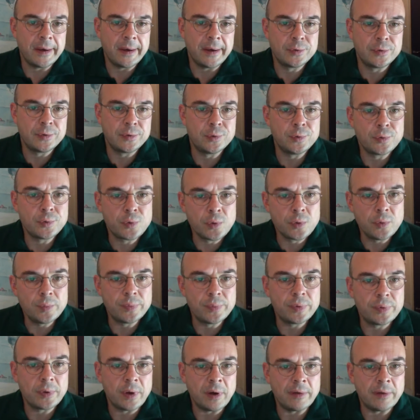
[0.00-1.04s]
two
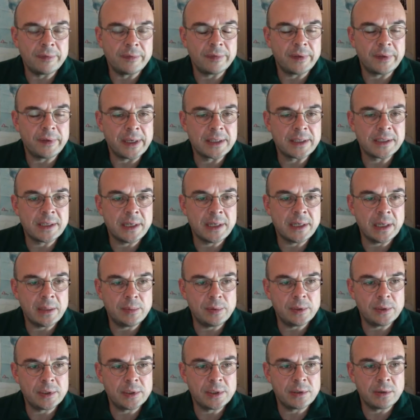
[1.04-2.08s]
group of
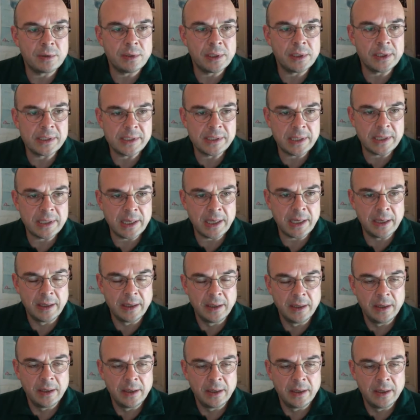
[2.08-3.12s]
exilés, political
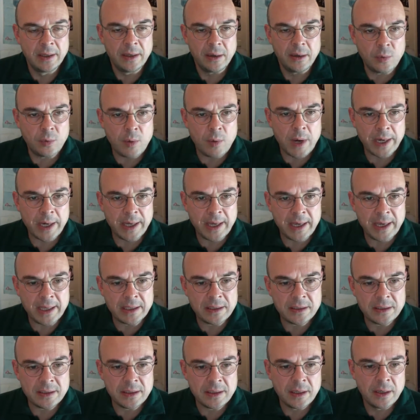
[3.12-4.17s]
exilés. On the one
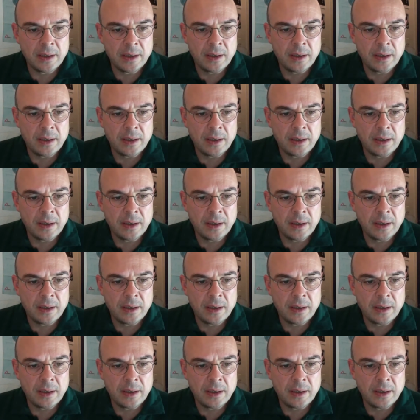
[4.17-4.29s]
hand,